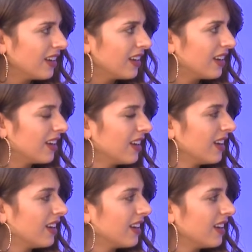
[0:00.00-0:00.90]

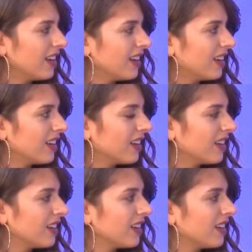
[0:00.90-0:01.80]

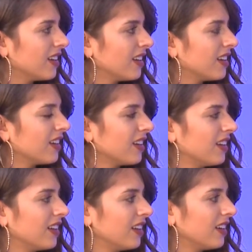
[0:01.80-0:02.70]

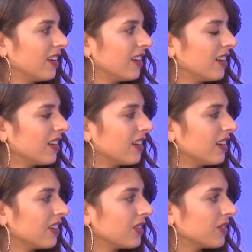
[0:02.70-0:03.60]

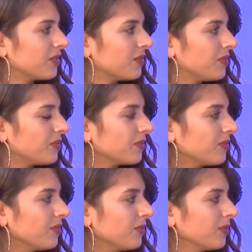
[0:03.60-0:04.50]

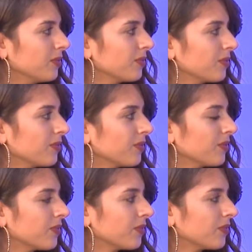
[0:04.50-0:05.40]

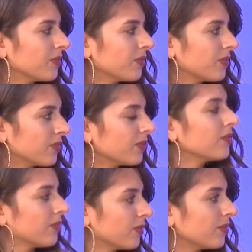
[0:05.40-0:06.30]

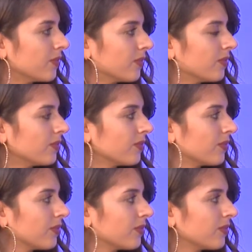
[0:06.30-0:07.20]

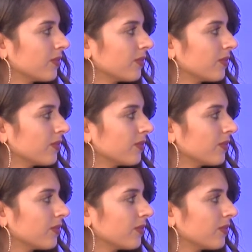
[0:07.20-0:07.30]
(silent)